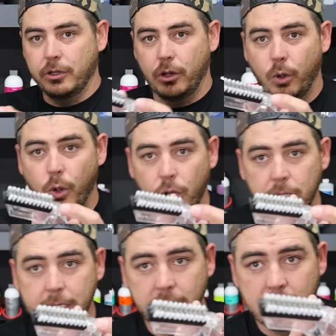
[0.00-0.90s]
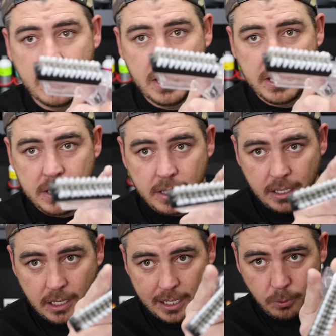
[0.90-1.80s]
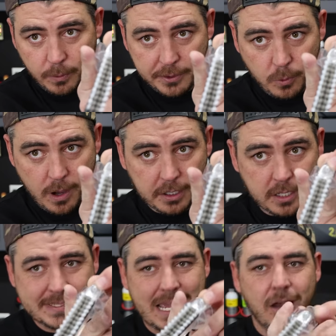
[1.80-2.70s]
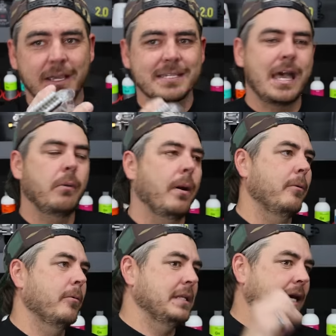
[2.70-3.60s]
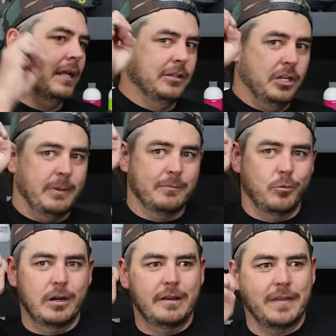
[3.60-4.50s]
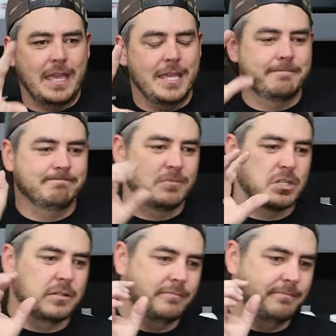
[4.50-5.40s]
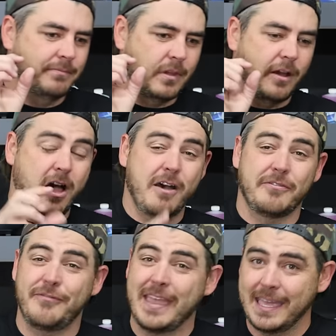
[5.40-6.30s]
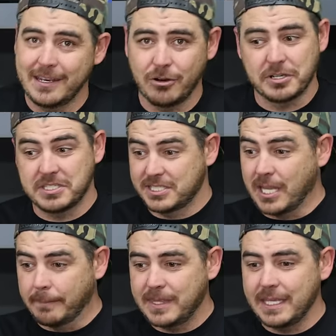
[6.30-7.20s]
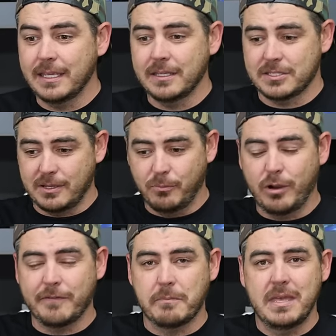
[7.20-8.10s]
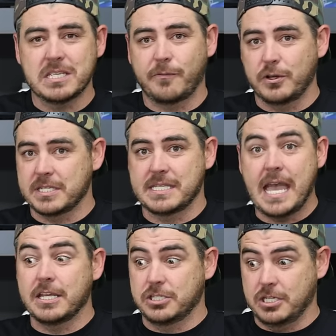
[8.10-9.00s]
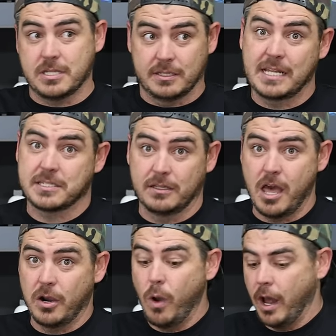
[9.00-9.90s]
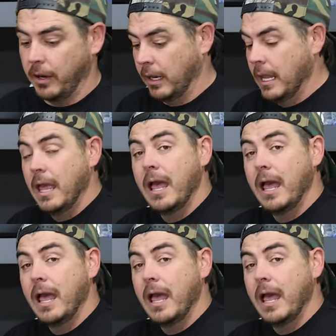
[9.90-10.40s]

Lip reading: little hole here where the water comes out, because that way we would get a little bit more of a fan or something, some more of a mist, versus that is just, that's a lot of water.